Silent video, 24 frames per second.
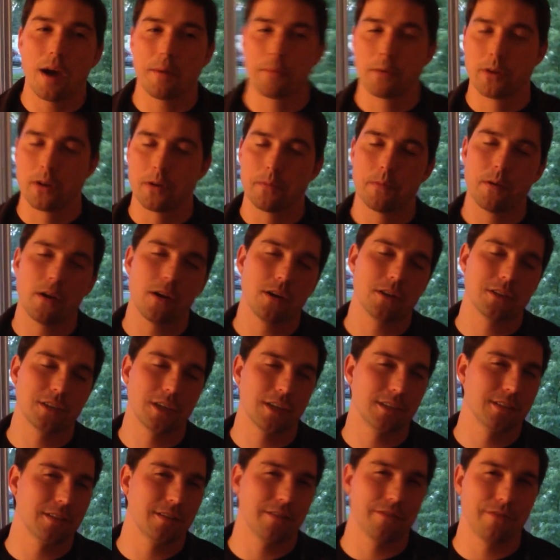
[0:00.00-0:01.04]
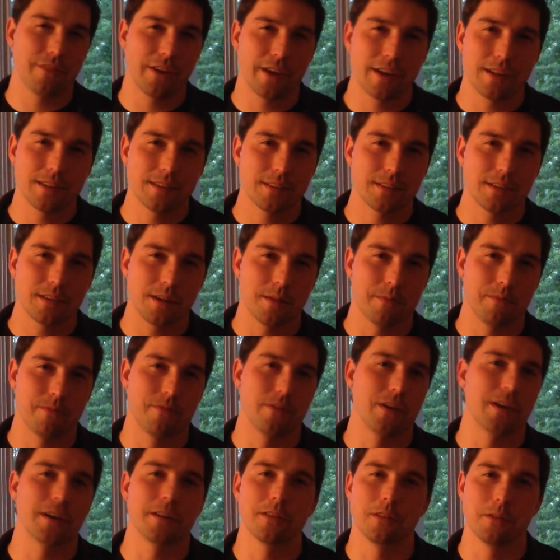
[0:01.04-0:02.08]
going to apologize in advance. I'm
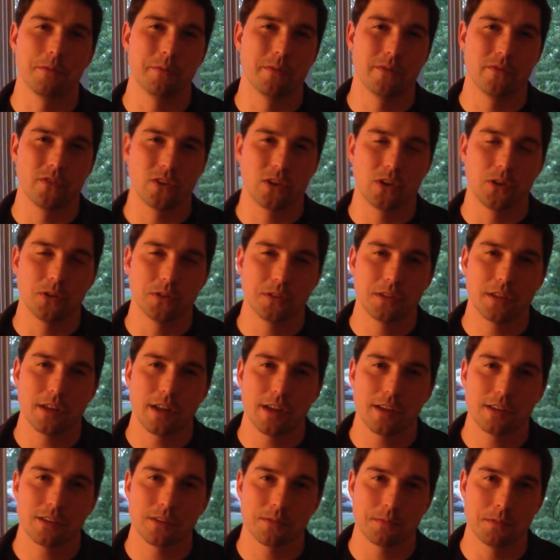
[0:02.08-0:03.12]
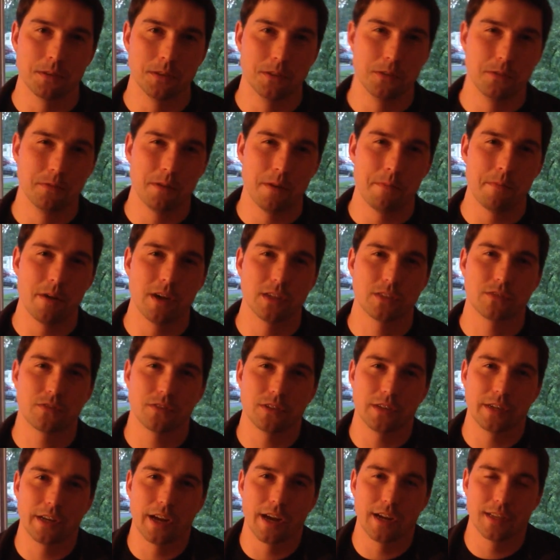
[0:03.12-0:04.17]
fighting a little bit of a cold today, so I'm going to do my best
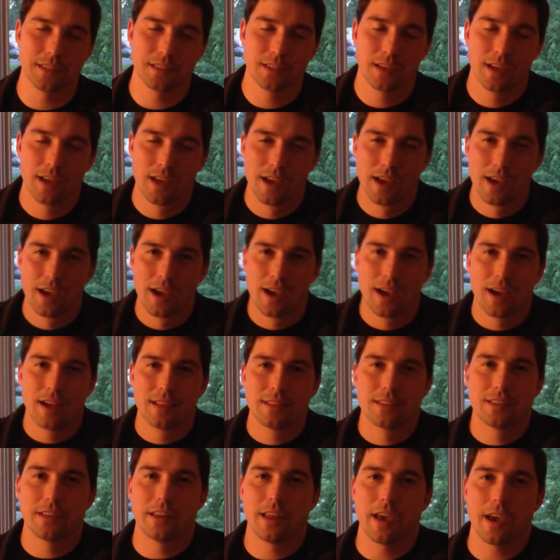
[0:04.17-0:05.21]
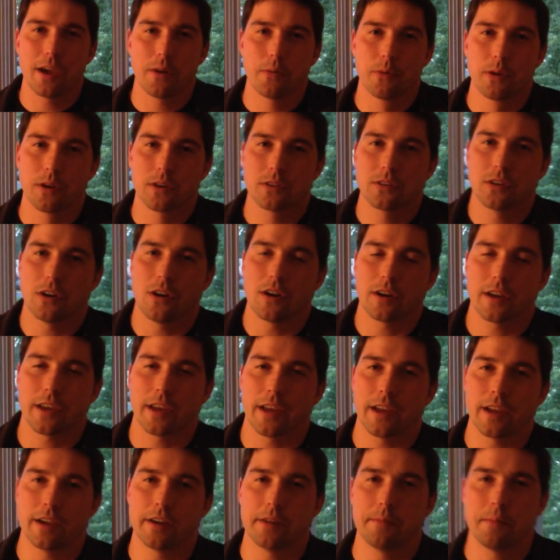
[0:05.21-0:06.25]
for you guys. Today we are
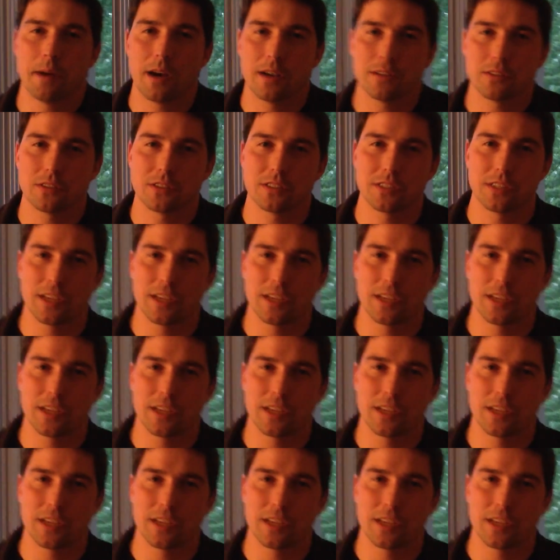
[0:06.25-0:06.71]
talking about